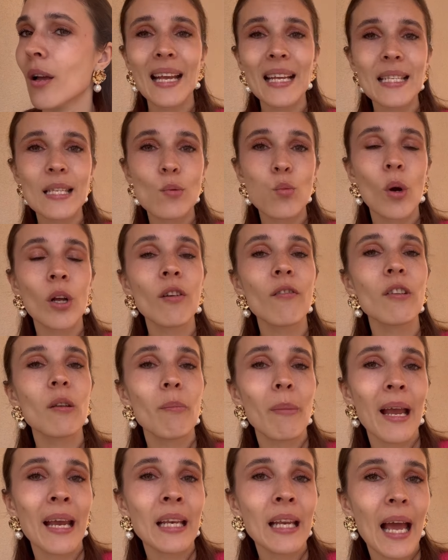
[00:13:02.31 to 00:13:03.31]
It's one of
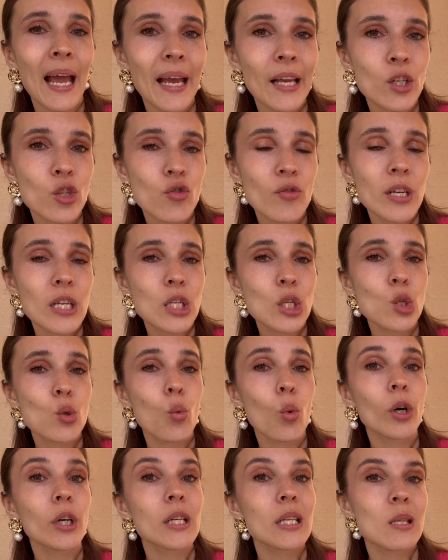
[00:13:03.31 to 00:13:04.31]
the main entries
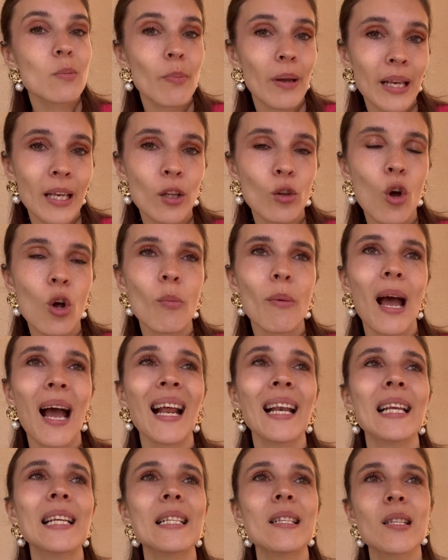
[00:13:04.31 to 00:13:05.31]
towards Benidorm
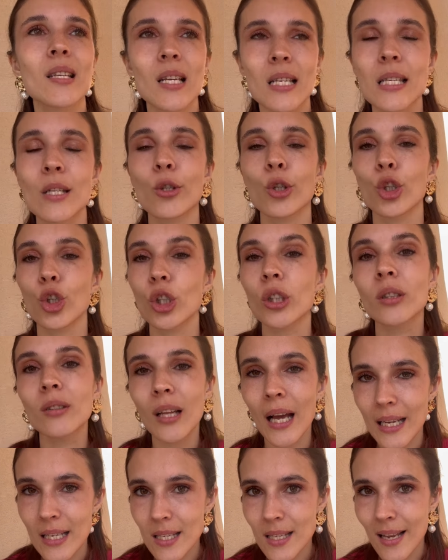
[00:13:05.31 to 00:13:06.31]
and it doesn't look
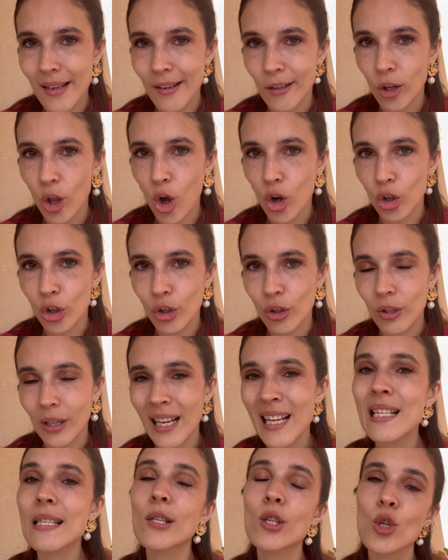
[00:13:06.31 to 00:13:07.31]
nice any longer.
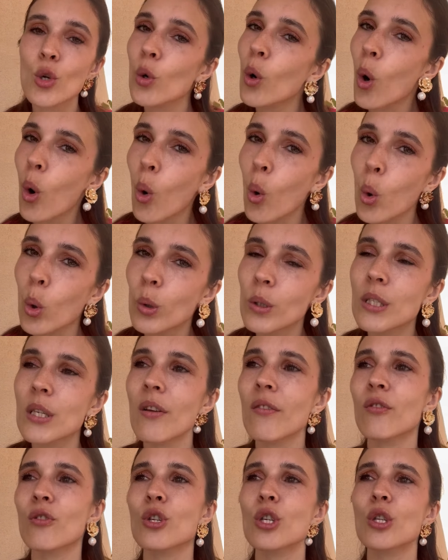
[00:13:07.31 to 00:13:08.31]
It's too old.
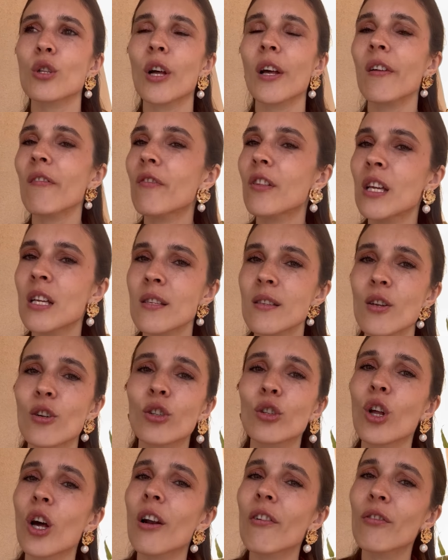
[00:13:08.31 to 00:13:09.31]
There's a lot of things there,
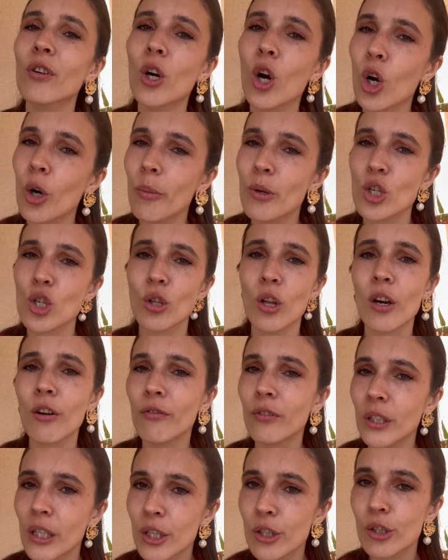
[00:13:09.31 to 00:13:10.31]
a lot of garbage, a lot
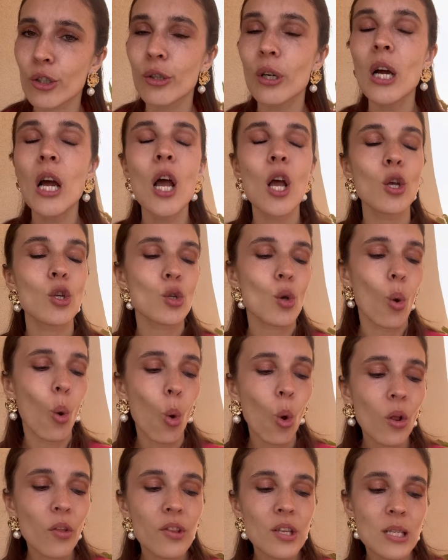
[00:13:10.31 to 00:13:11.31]
of litter. So
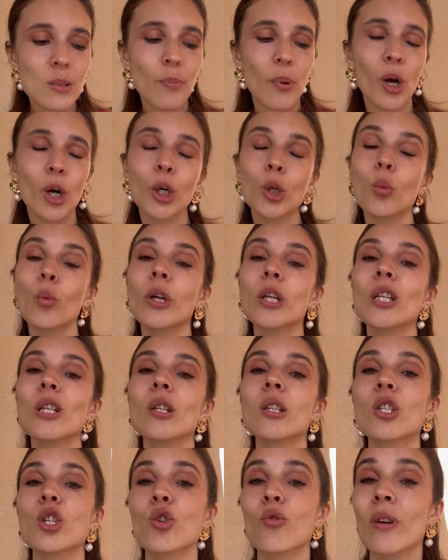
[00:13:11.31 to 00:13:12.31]
all this part
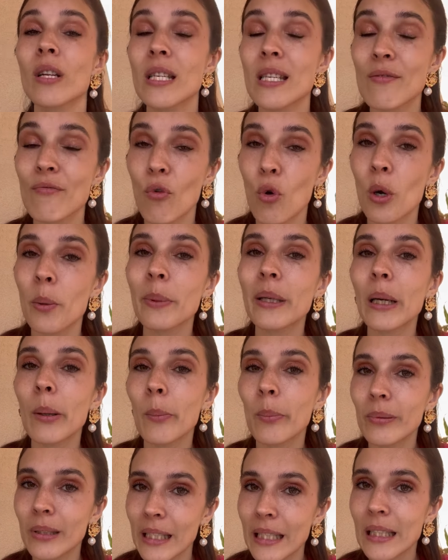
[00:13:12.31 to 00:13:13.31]
will transform
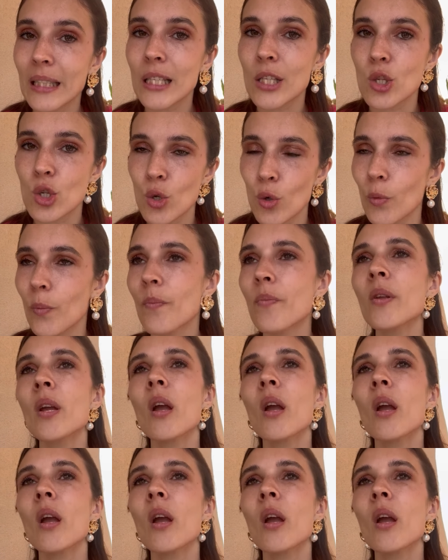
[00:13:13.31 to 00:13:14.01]
completely too.